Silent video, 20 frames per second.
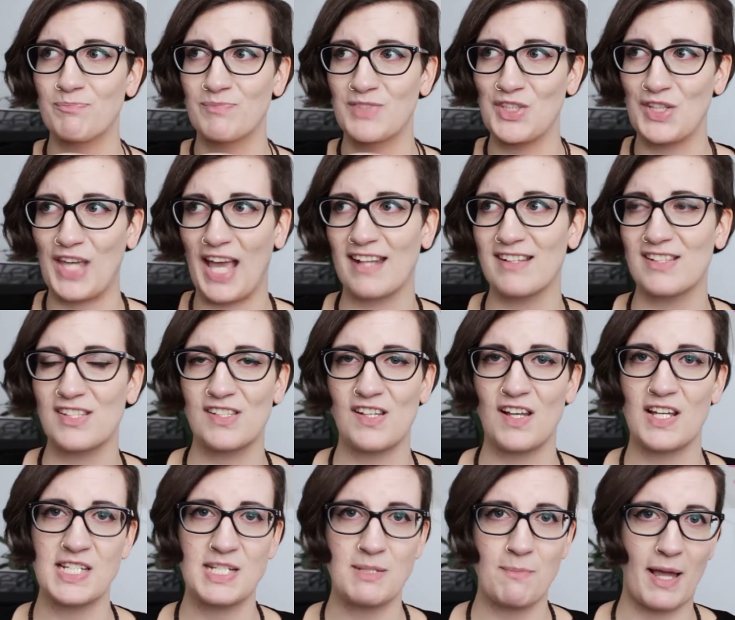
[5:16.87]
to get
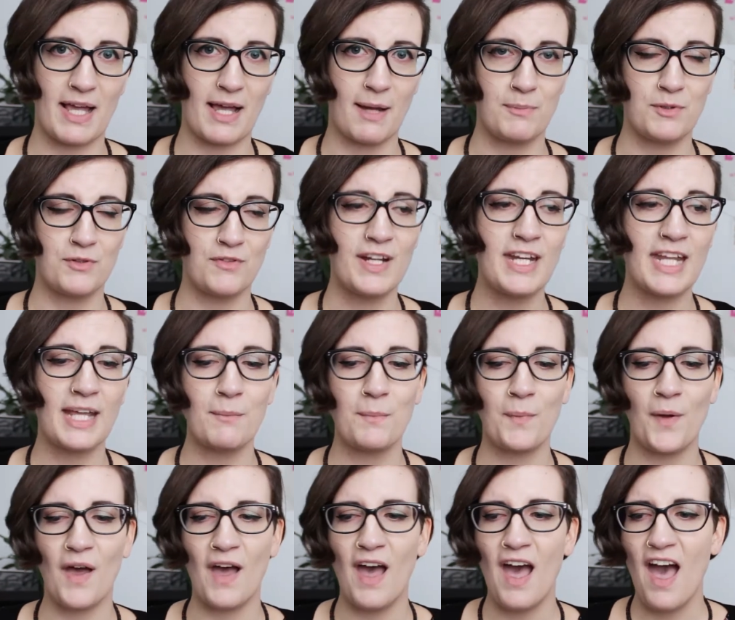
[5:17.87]
society back up and running,
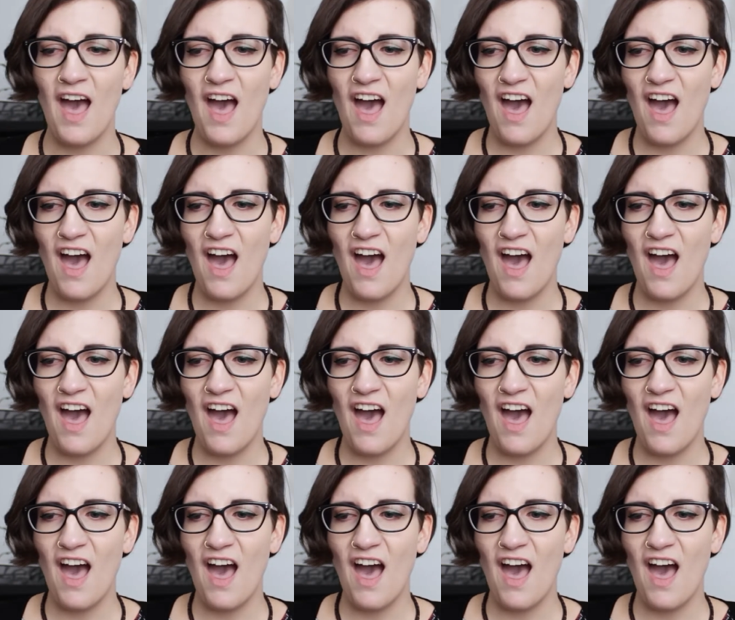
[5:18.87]
but